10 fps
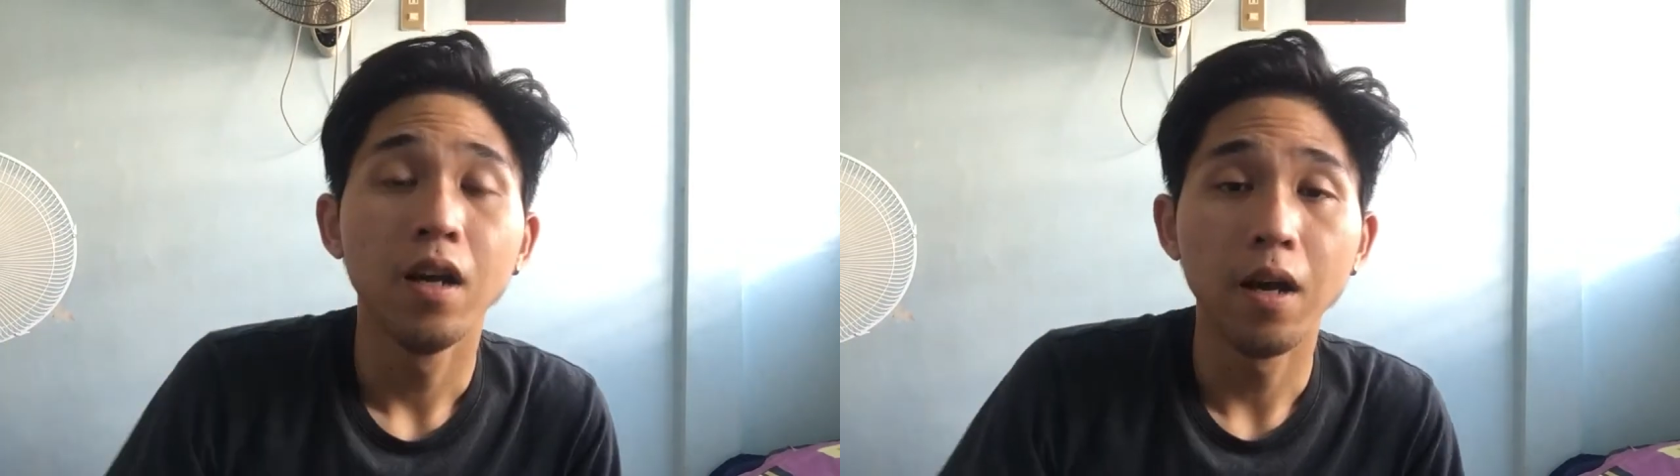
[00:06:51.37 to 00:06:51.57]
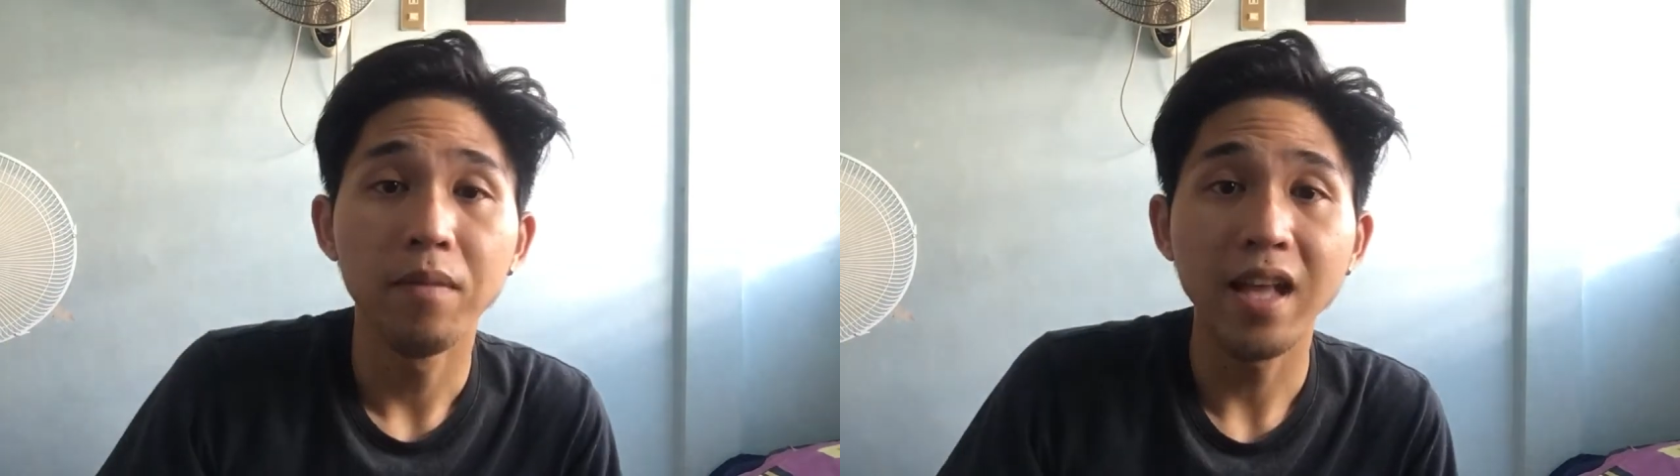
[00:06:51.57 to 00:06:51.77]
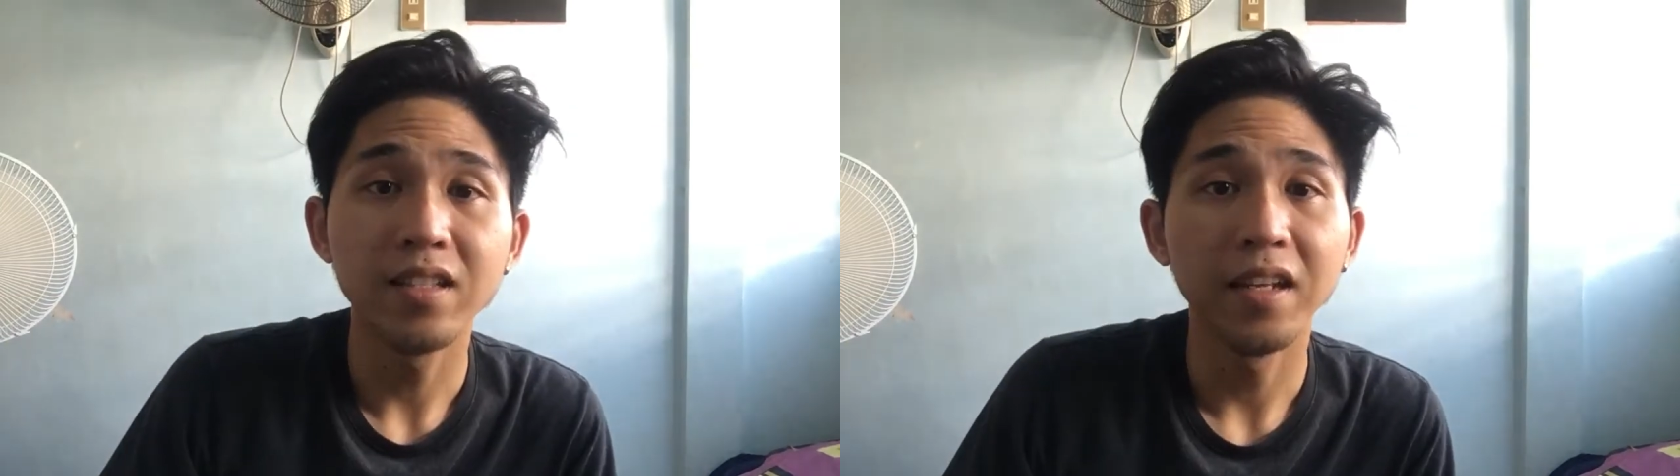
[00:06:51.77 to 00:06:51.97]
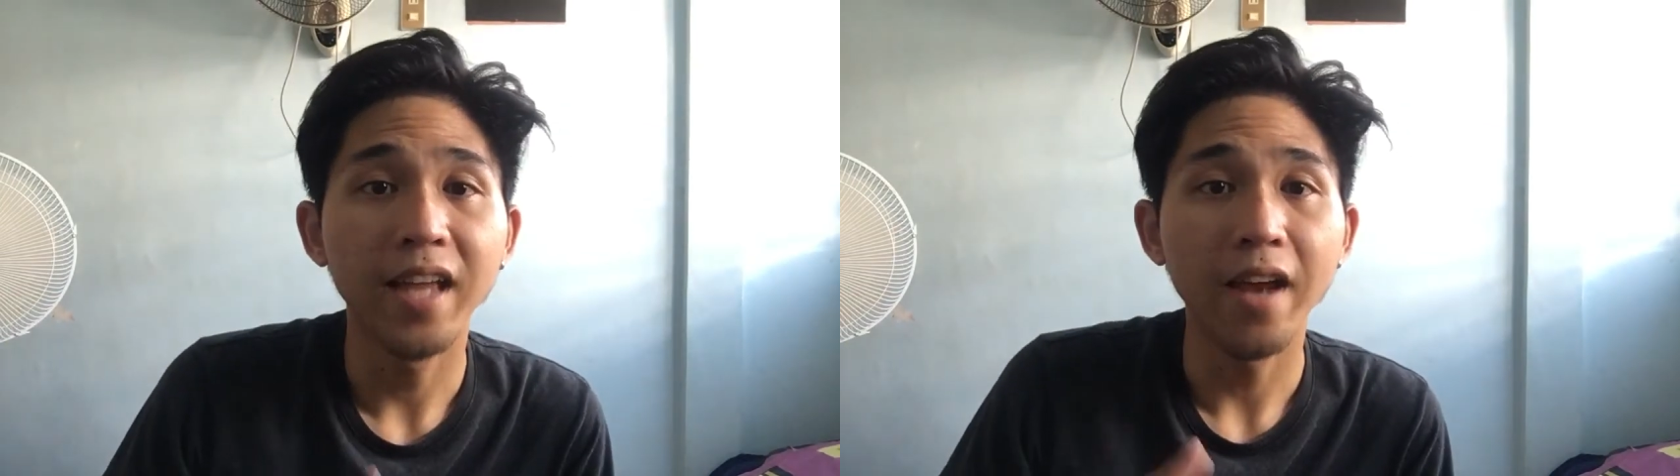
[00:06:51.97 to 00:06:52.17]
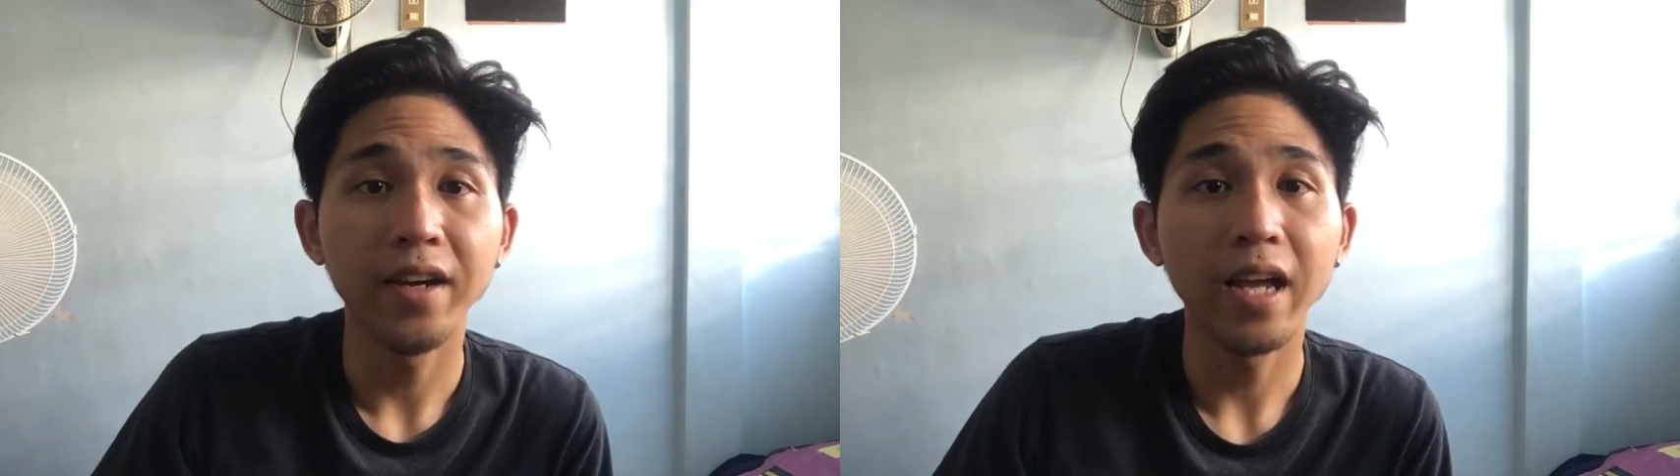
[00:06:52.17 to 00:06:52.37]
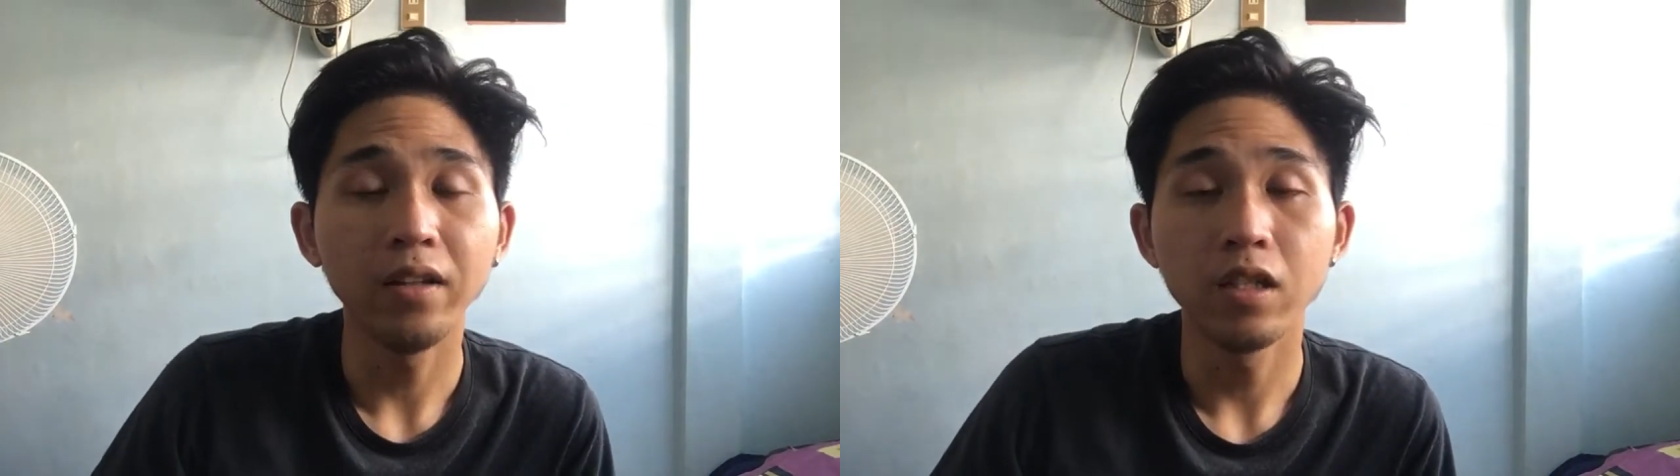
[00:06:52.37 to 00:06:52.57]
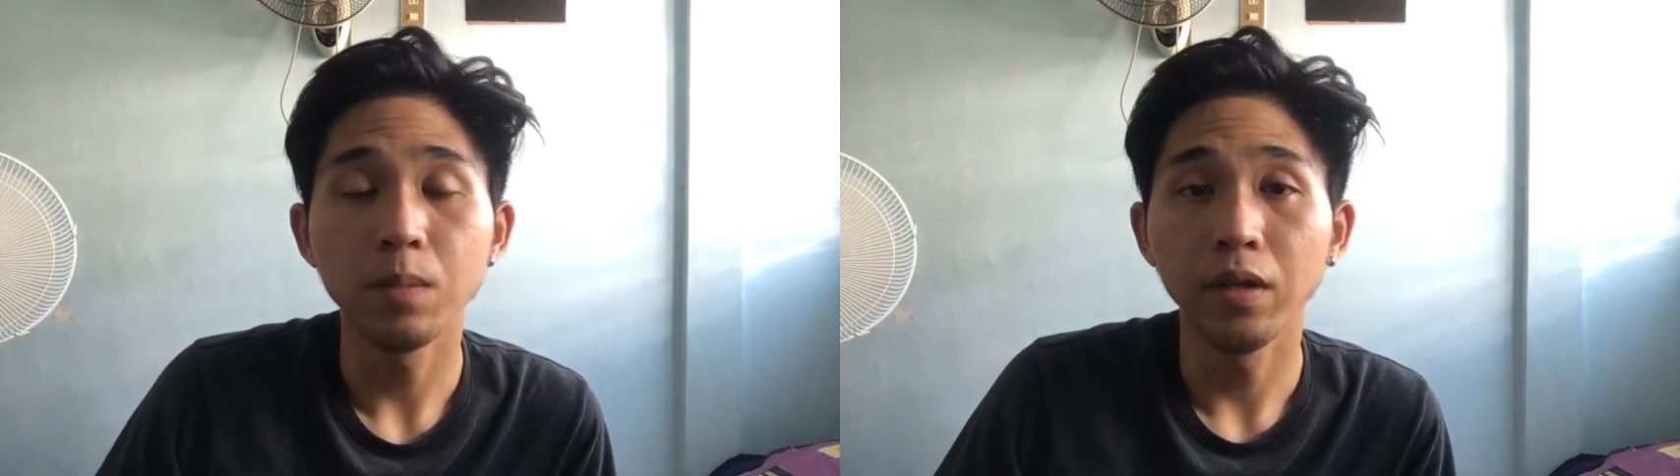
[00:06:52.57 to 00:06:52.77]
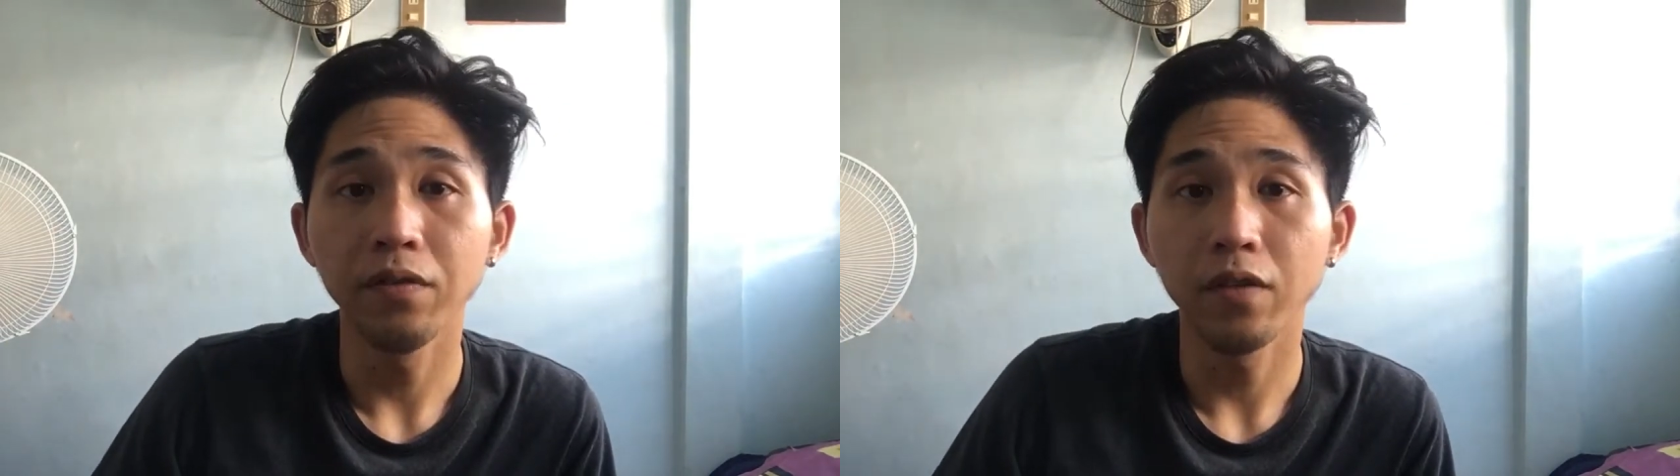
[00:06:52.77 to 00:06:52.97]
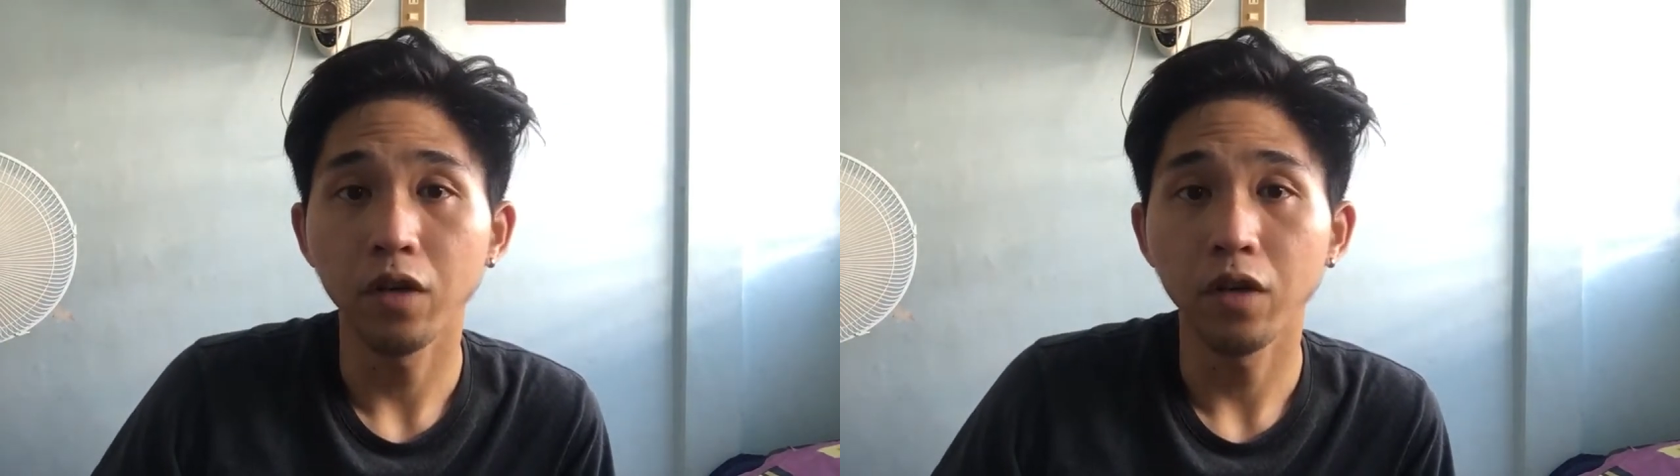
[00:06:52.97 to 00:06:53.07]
that said, calorie counting is perfect